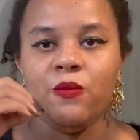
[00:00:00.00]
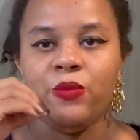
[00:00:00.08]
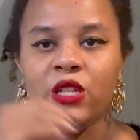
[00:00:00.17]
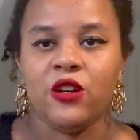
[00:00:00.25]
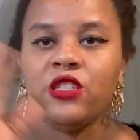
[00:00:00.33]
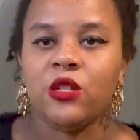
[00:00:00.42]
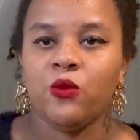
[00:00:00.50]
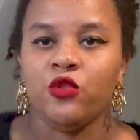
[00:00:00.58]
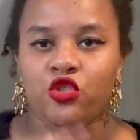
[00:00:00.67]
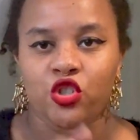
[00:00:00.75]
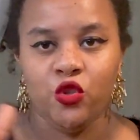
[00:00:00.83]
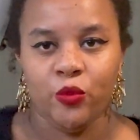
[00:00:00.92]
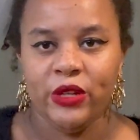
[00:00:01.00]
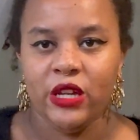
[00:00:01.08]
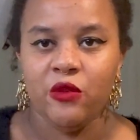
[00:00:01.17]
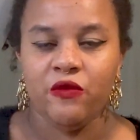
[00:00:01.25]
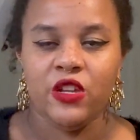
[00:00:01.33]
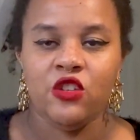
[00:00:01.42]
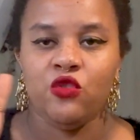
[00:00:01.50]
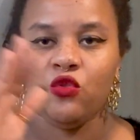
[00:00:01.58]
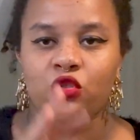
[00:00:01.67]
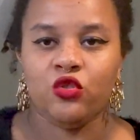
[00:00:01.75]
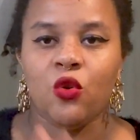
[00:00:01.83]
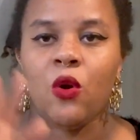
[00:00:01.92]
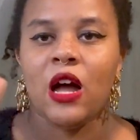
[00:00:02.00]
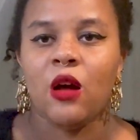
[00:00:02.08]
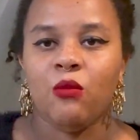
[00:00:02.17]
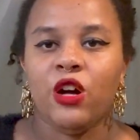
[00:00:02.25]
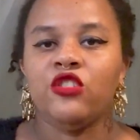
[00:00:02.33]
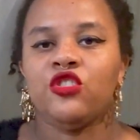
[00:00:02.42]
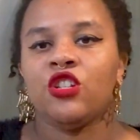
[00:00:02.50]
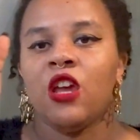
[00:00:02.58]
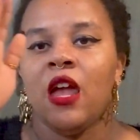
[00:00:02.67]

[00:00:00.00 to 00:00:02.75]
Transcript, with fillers: because it was dual POV, you saw how much